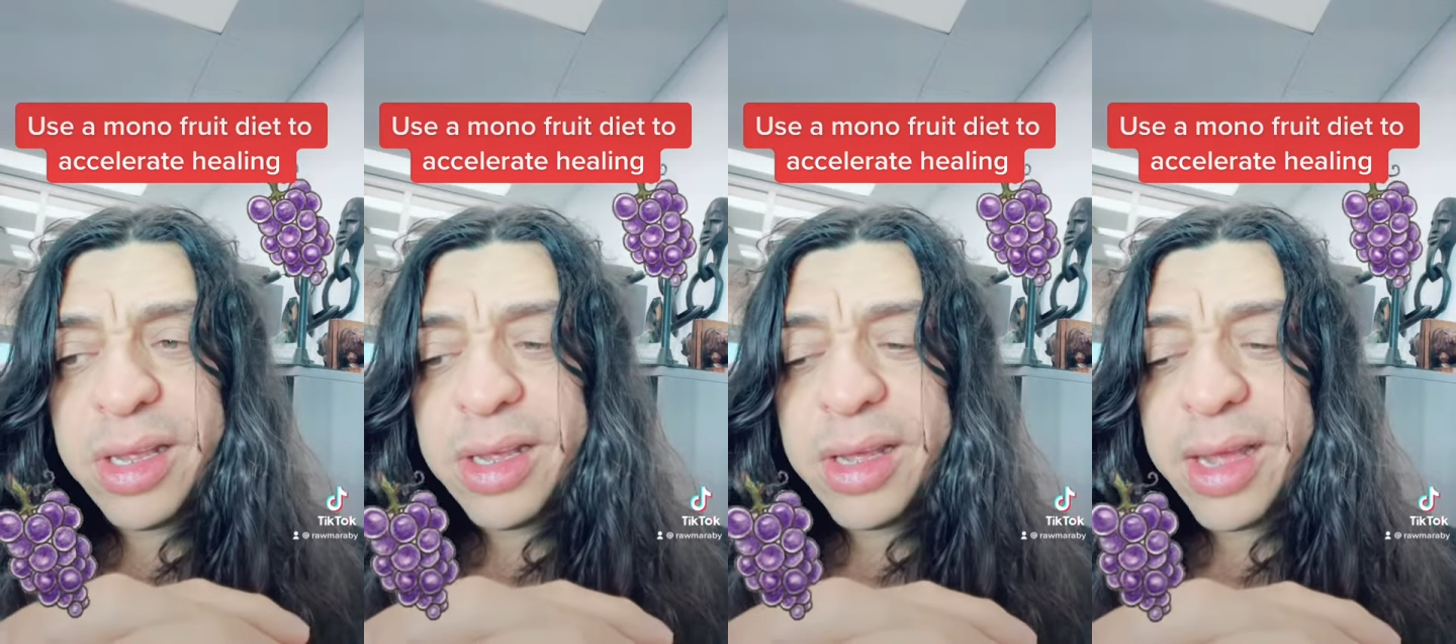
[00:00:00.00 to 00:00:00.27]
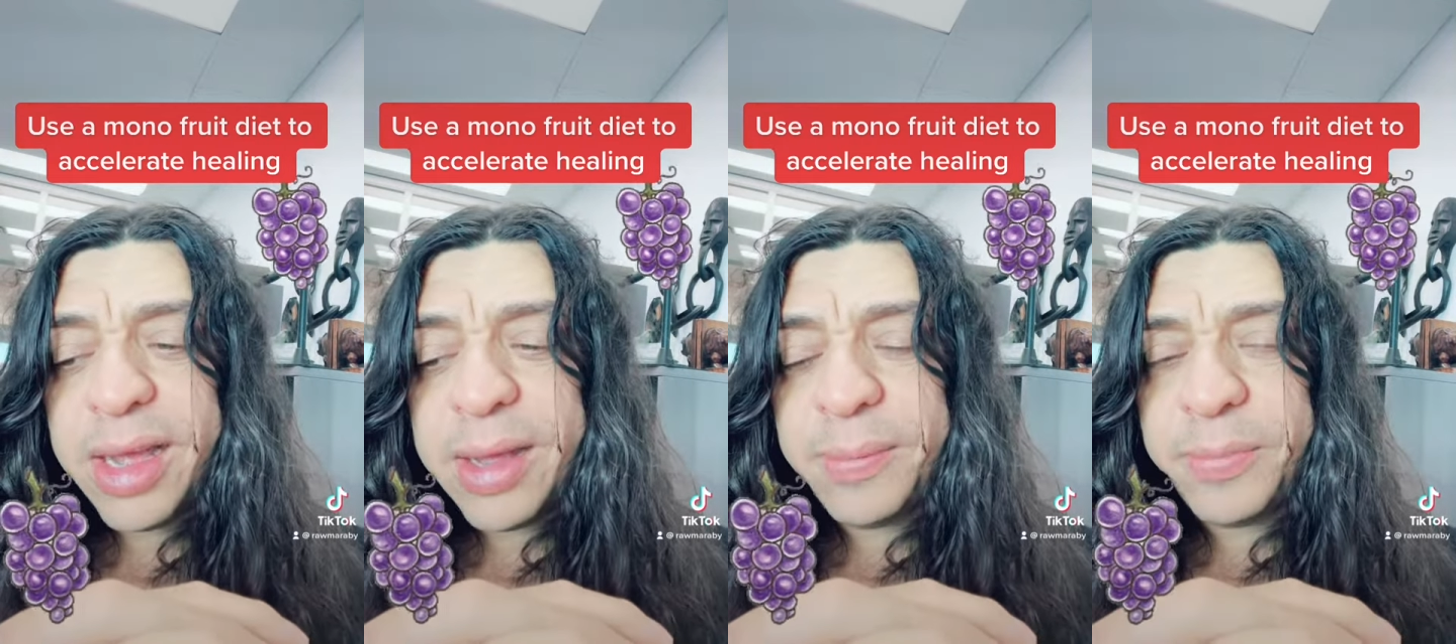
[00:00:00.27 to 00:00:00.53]

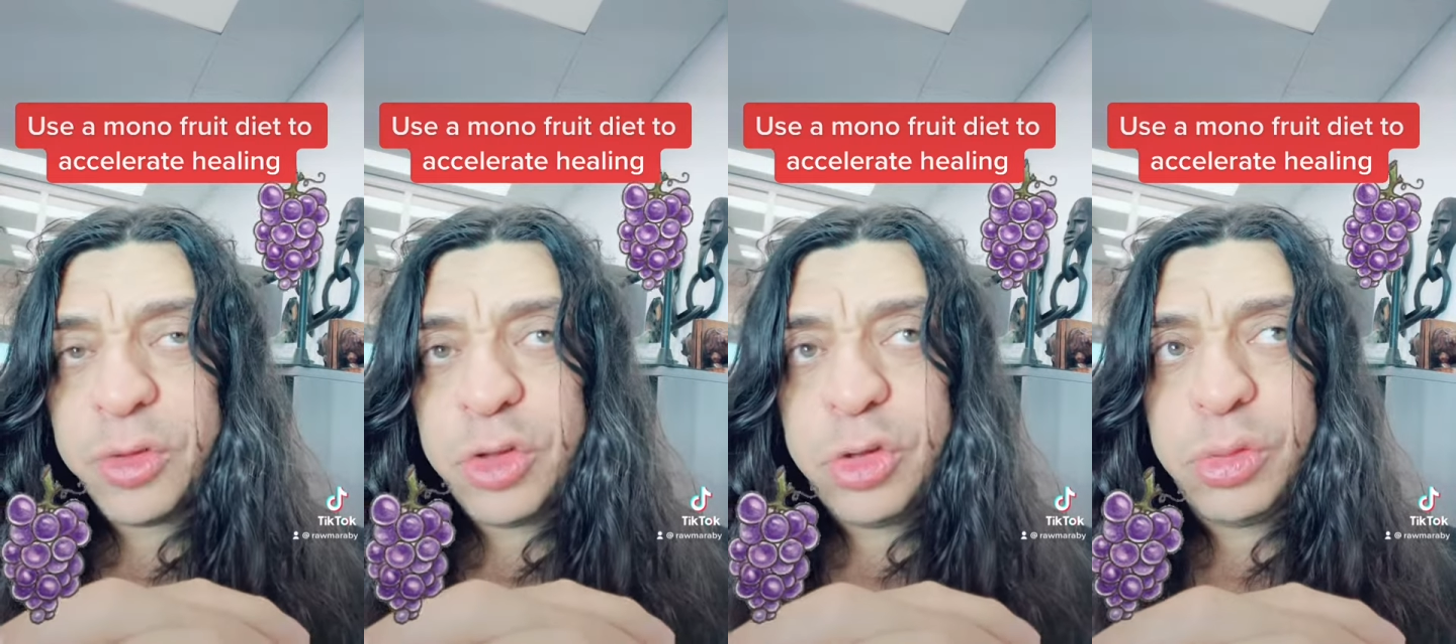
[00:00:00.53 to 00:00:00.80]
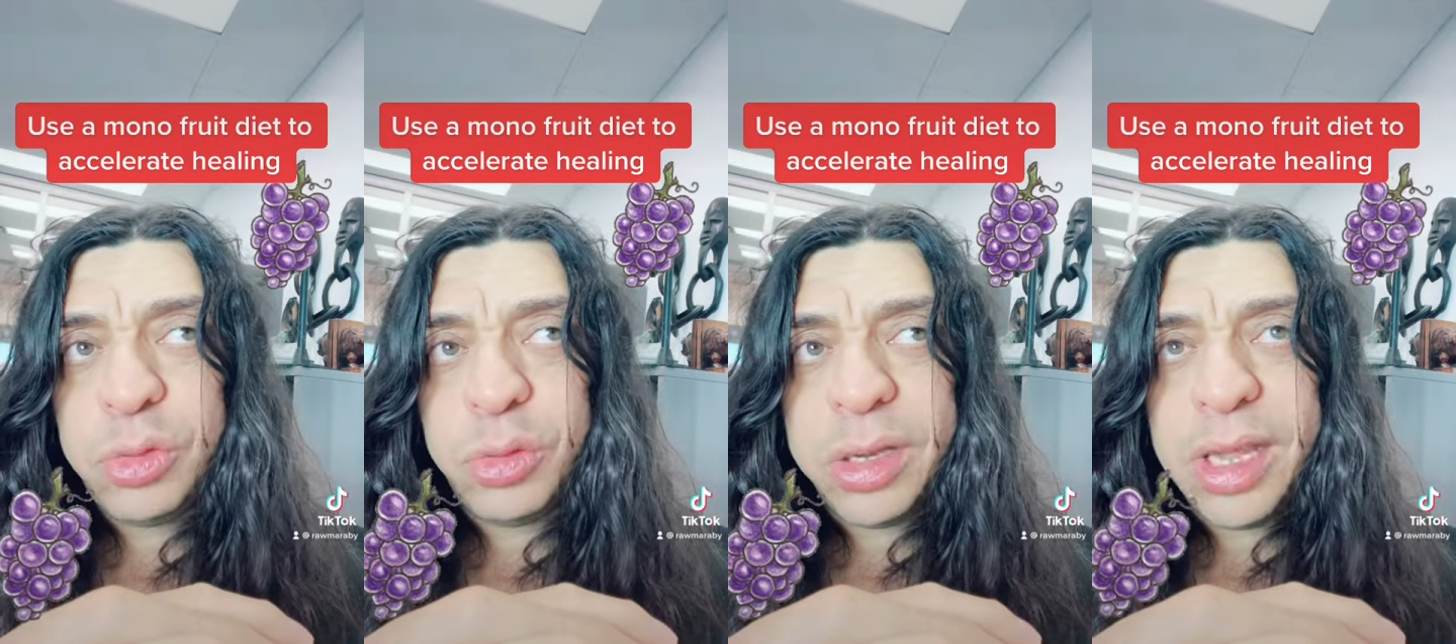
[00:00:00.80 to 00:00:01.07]

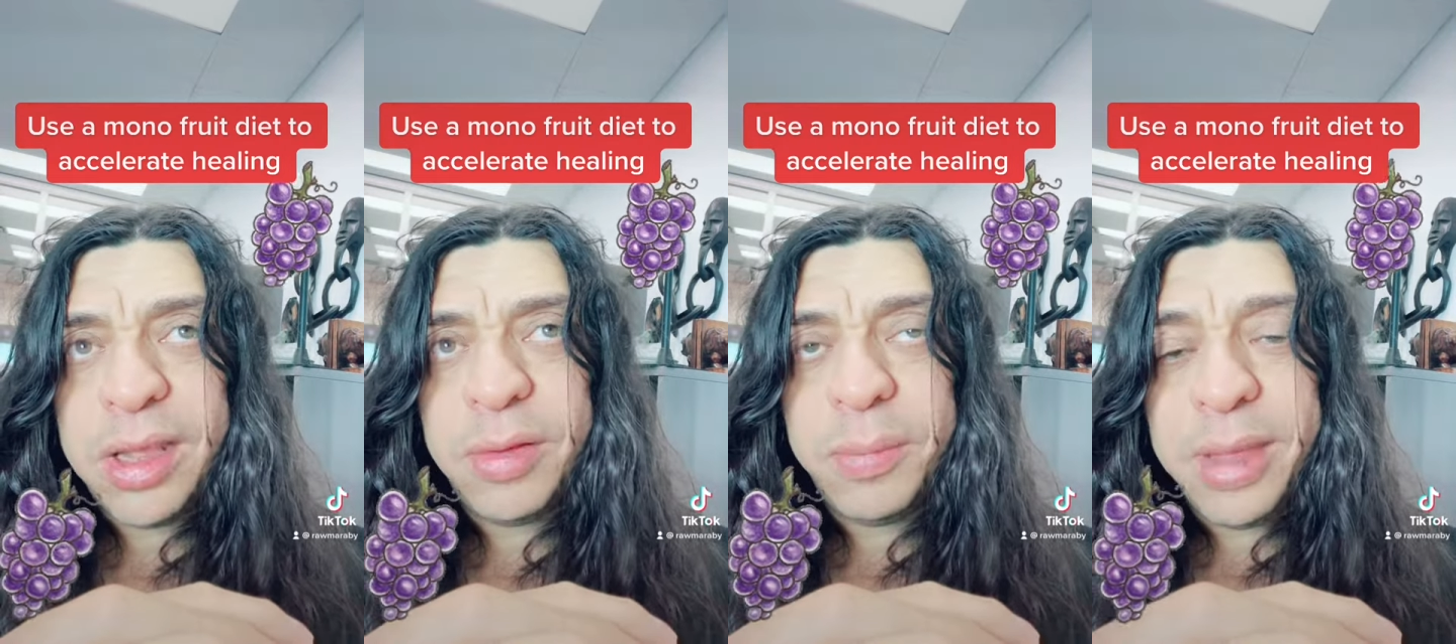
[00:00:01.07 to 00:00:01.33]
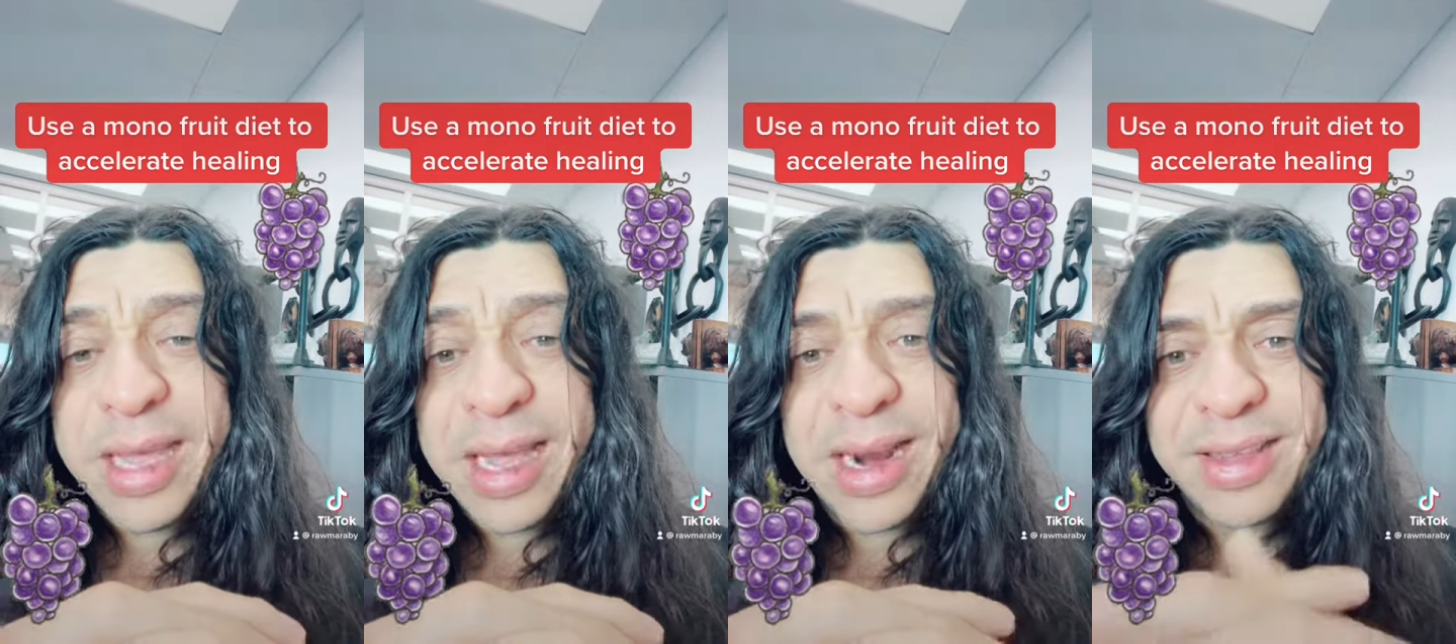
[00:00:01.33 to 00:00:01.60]
to
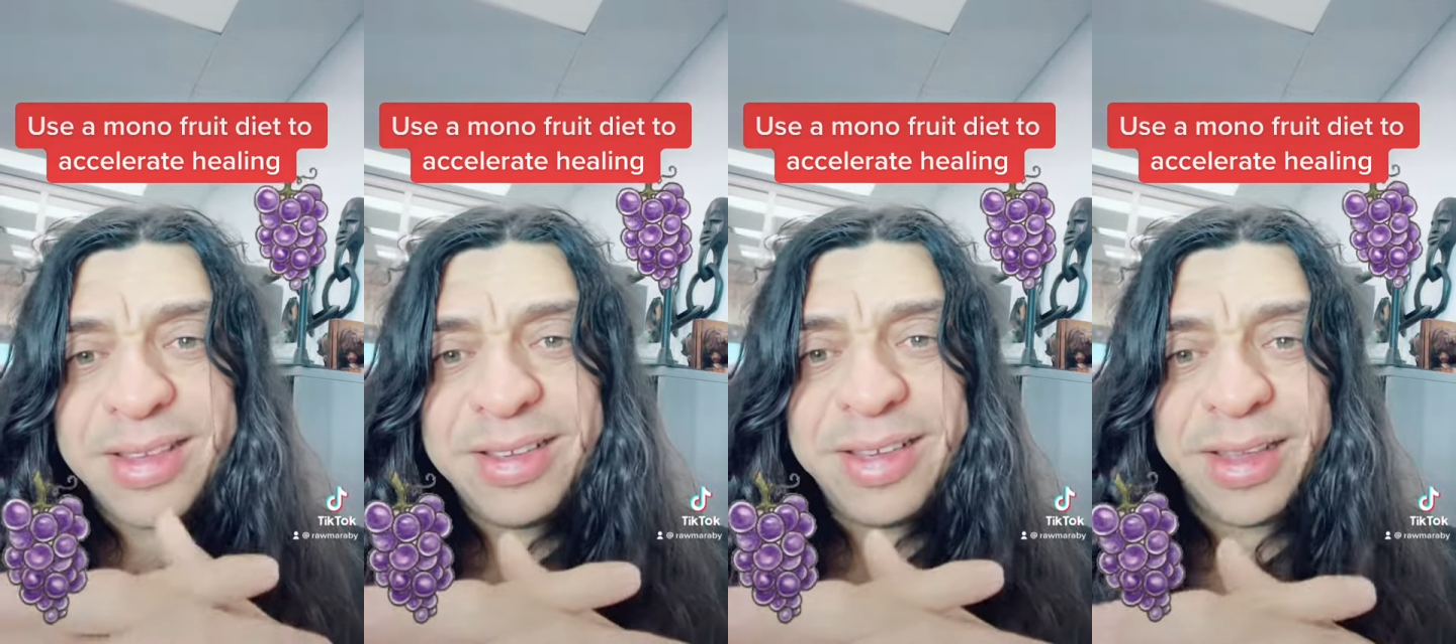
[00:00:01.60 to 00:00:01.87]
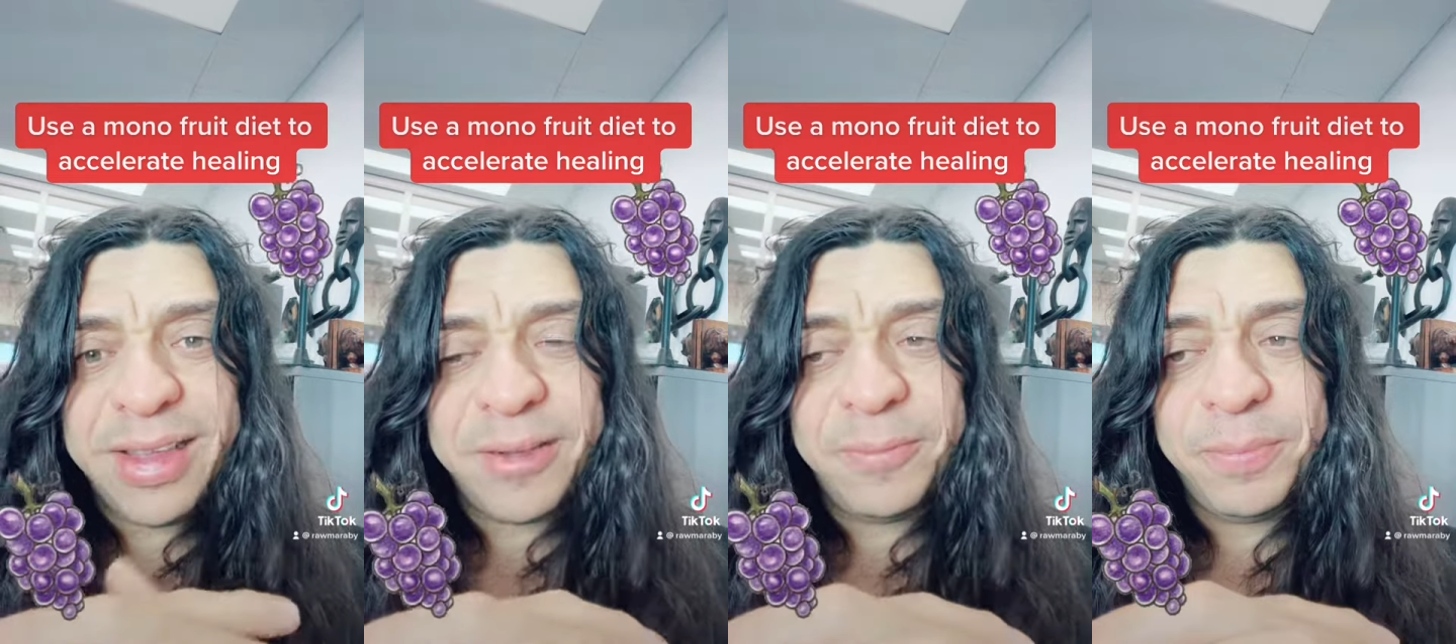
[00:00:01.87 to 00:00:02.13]
get us
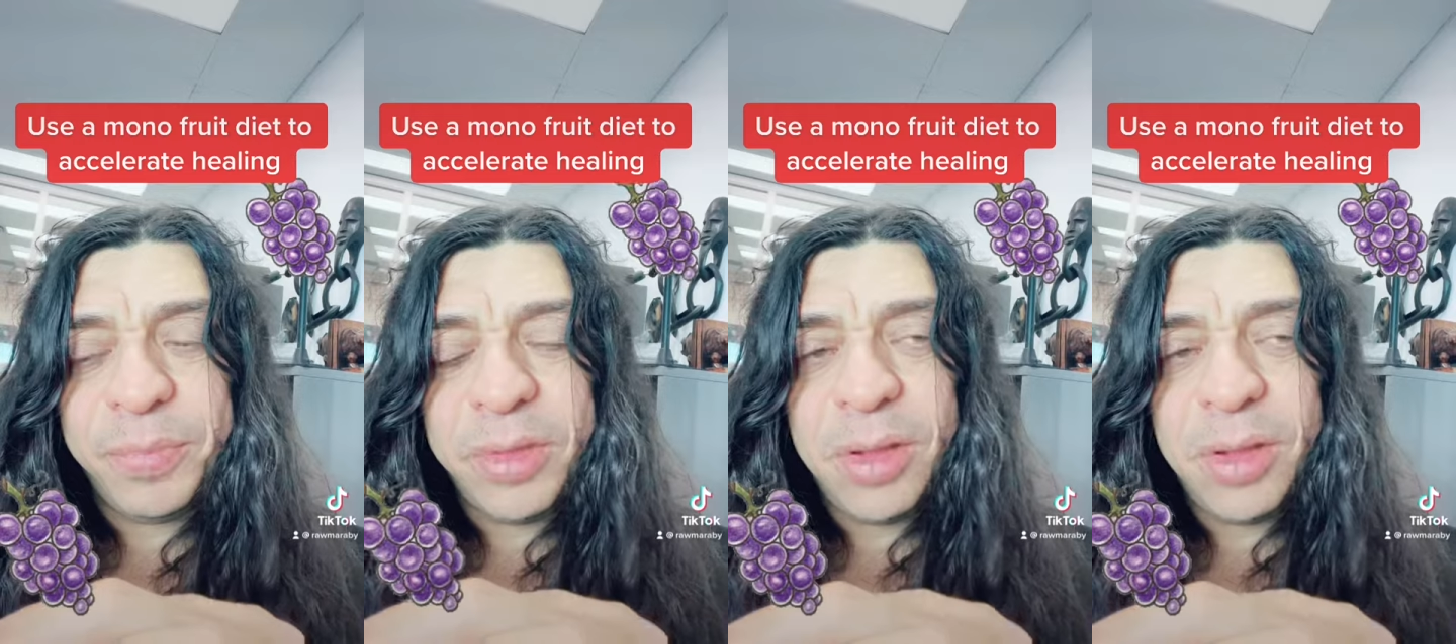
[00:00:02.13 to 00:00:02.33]
sick.